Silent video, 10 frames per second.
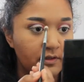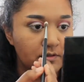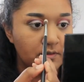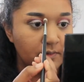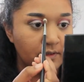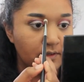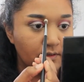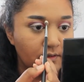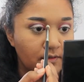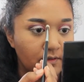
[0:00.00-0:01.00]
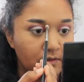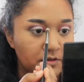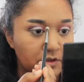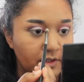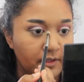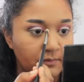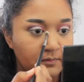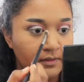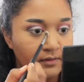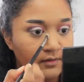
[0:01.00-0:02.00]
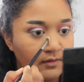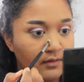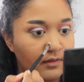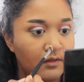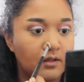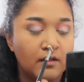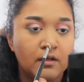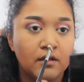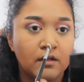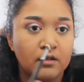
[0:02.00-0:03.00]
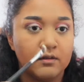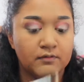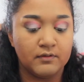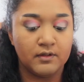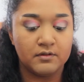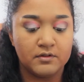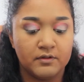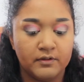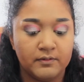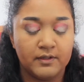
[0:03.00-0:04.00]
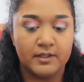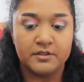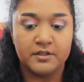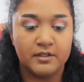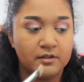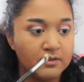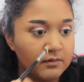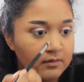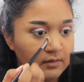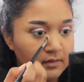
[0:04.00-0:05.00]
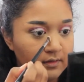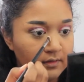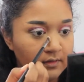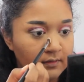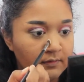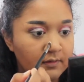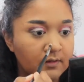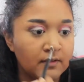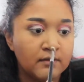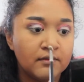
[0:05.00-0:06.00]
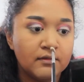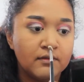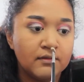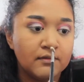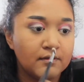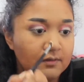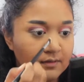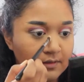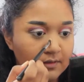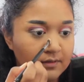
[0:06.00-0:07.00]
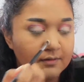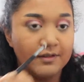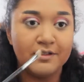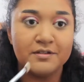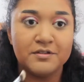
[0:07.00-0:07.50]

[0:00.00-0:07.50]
I used to be ashamed of contouring with eyeshadow, and then I found out Nikki